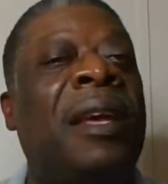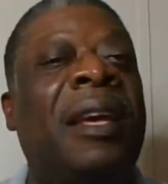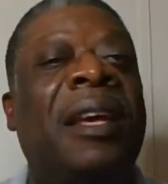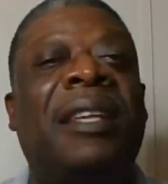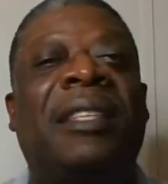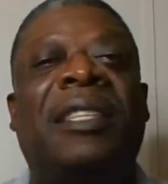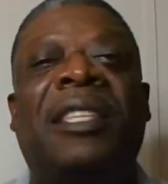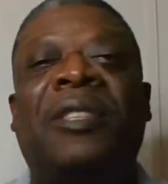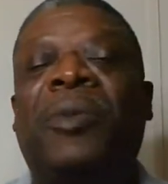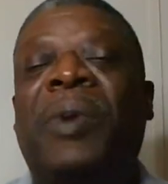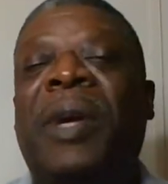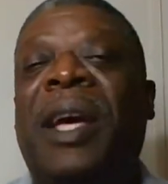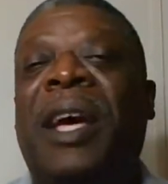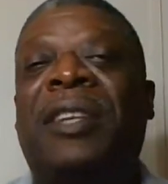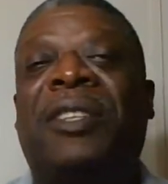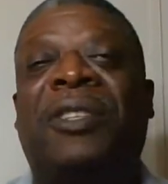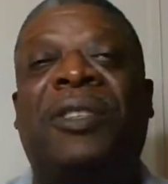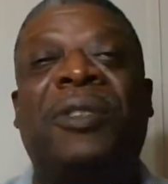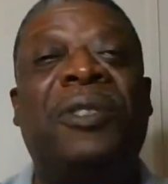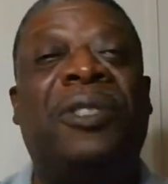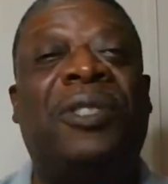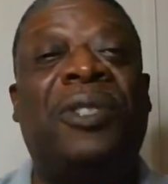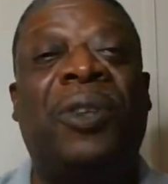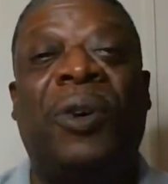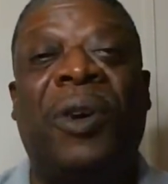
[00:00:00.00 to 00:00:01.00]
He says, We got
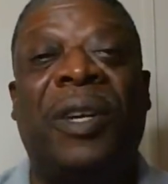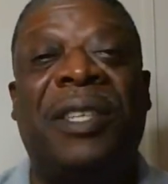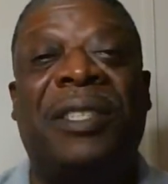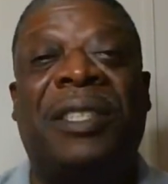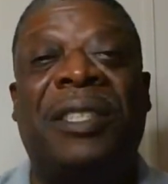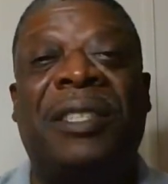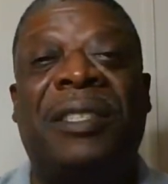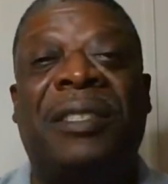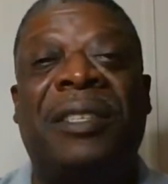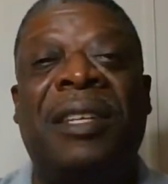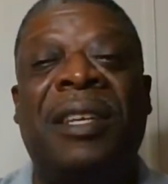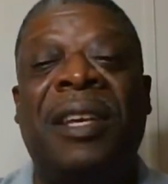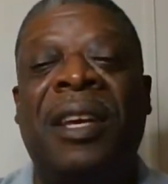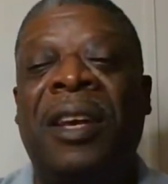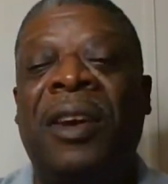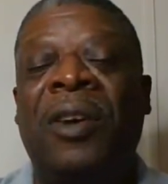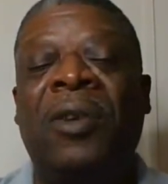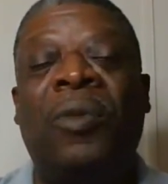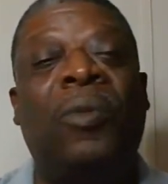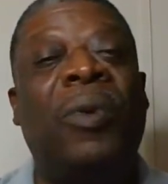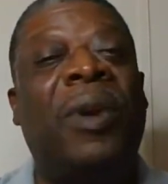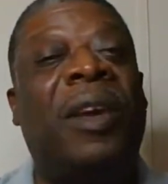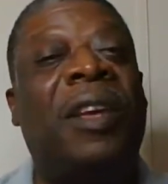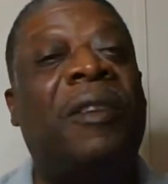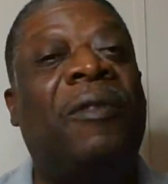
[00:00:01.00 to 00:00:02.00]
two choices.
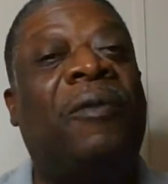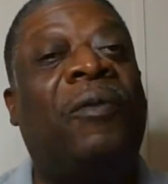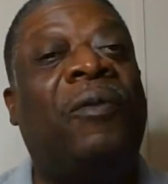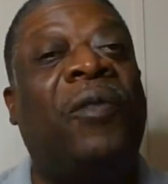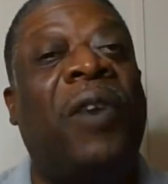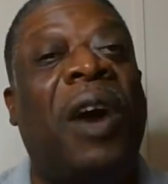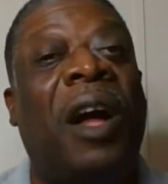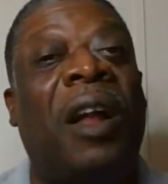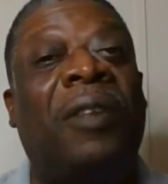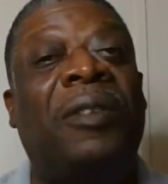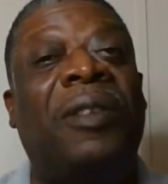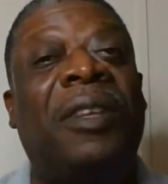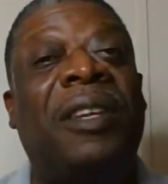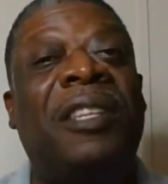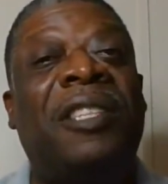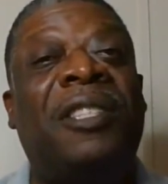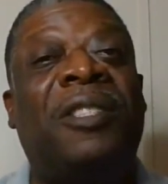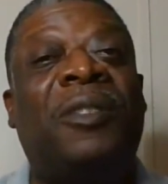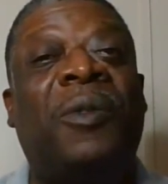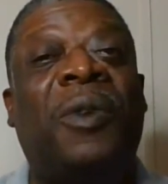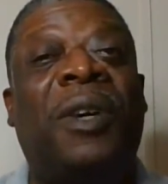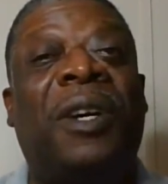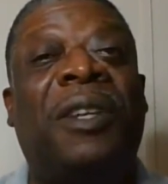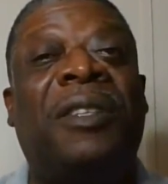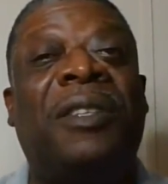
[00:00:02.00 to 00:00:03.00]
We can follow the
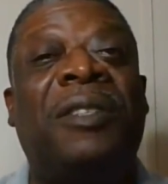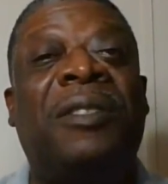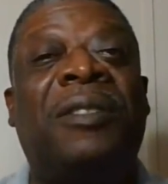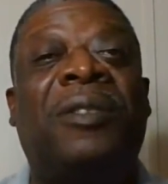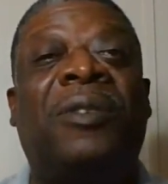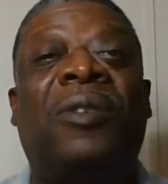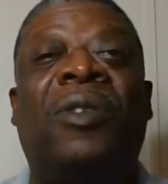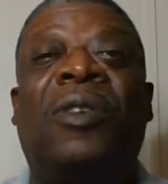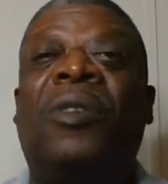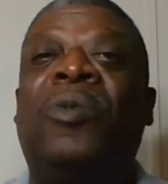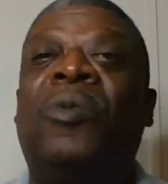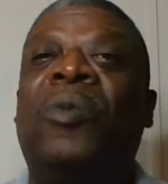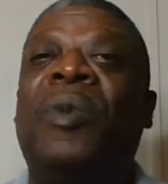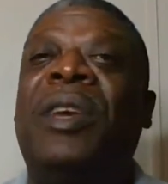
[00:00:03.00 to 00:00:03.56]
instructions or